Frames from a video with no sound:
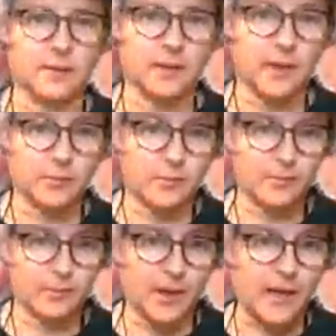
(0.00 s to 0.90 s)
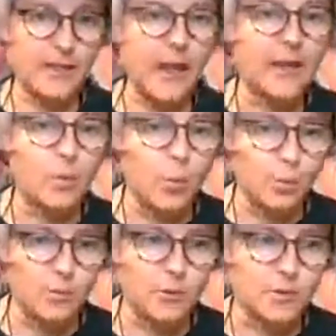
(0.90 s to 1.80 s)
I like warmer
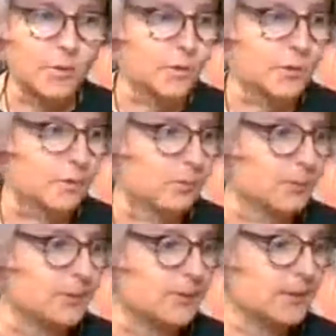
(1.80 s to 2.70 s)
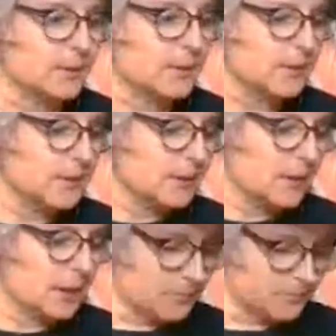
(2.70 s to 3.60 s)
tones.
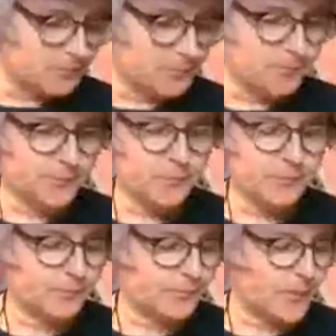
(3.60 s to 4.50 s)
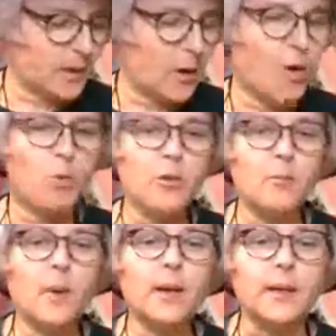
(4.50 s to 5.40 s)
Um,
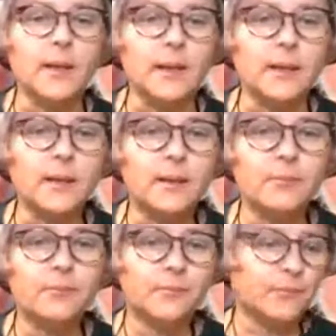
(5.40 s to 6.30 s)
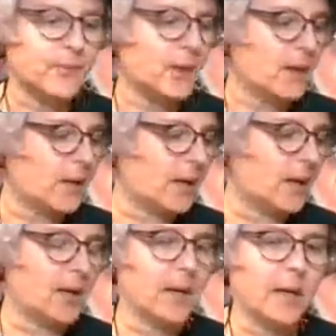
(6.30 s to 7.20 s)
oh, the money.
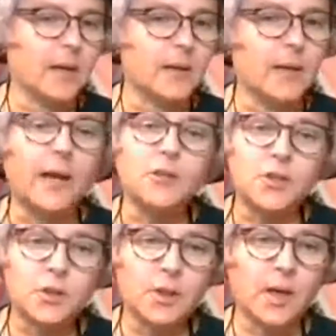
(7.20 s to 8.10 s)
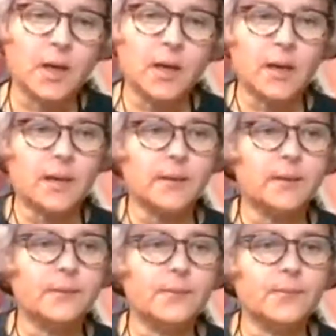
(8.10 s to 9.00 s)
And I took
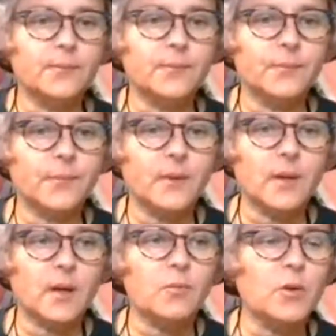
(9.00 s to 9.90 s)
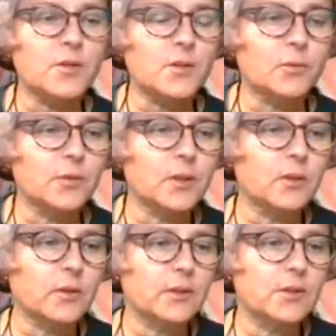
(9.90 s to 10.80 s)
on. I was
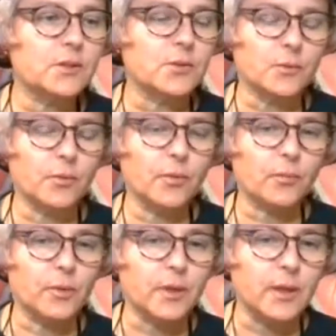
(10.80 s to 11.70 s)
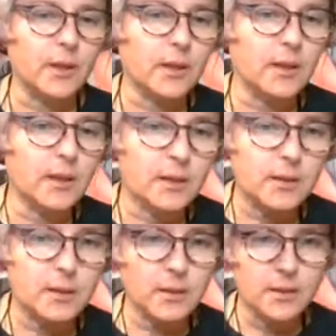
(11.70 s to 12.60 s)
only going to do 3
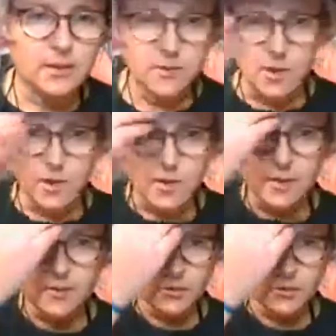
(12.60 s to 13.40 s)
dog